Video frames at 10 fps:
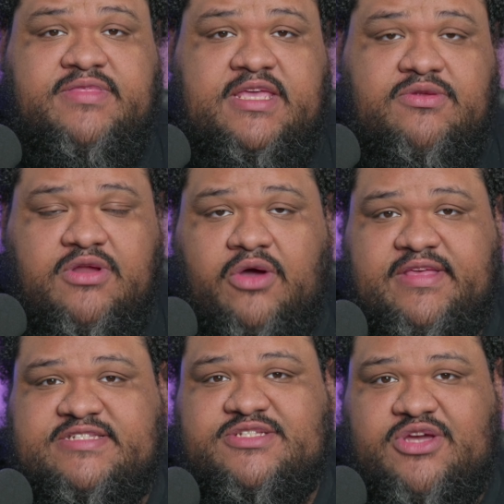you know
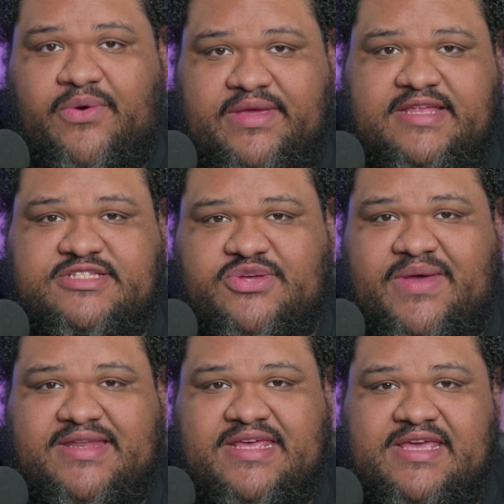this going into
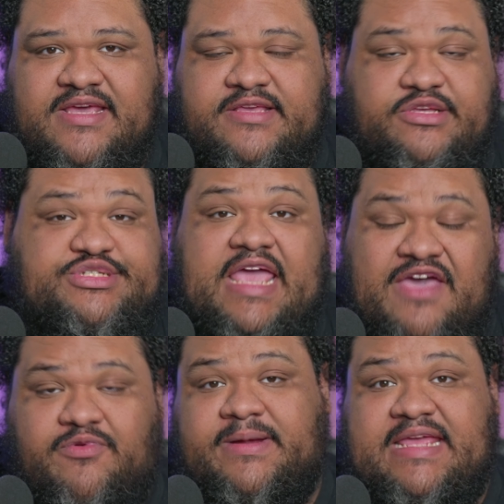it. You see,
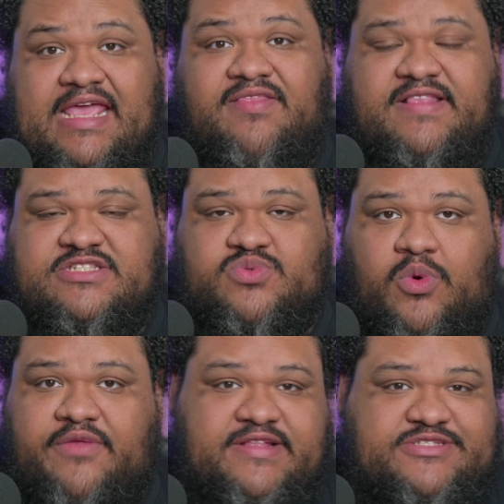everybody in this
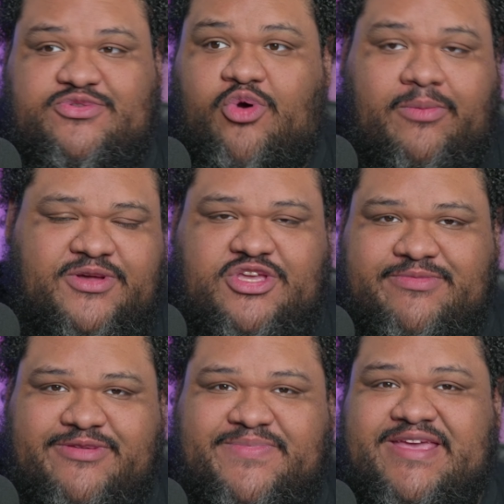world that's normal
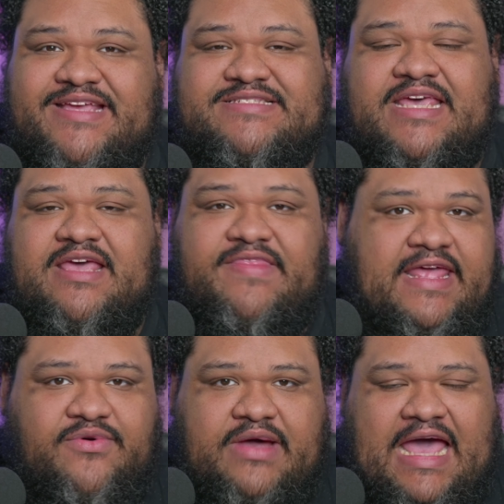human beings, they
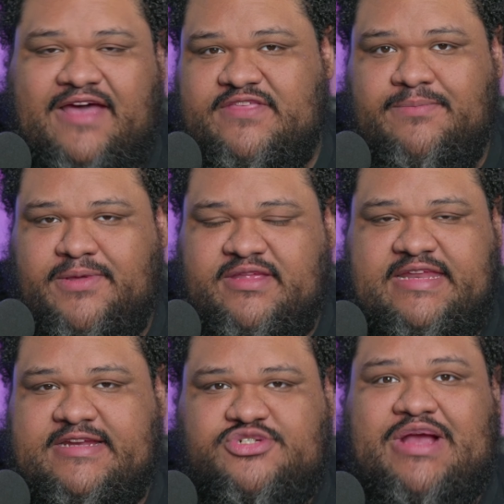don't have the
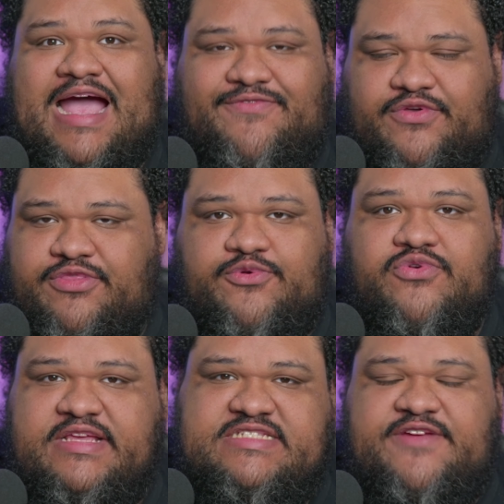ability to travel
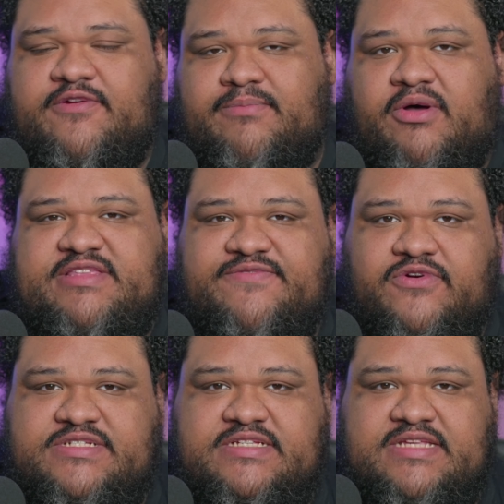through these different
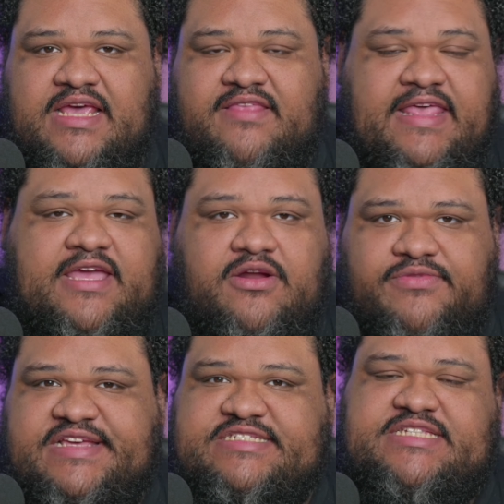multiverses. They can
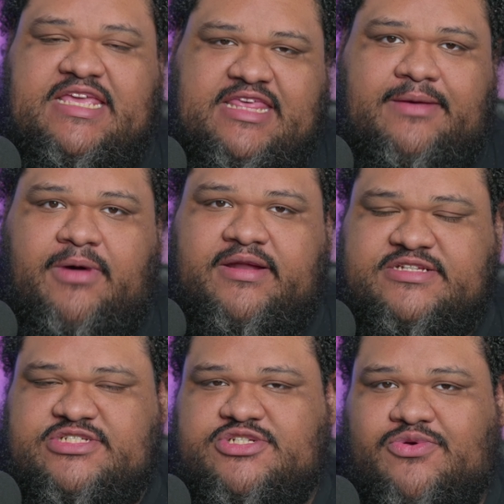only see them on a
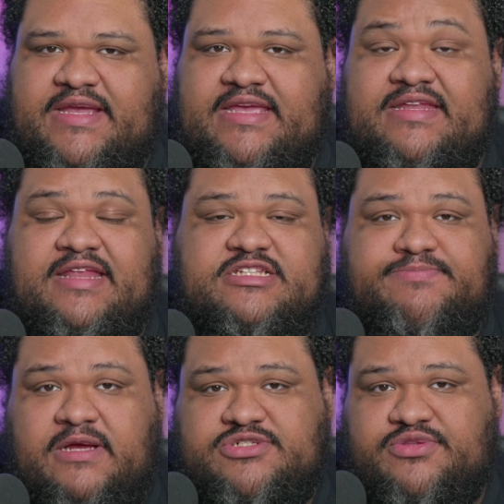screen in a
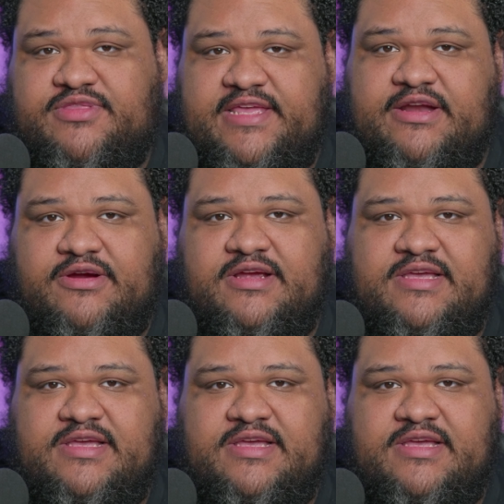special theater.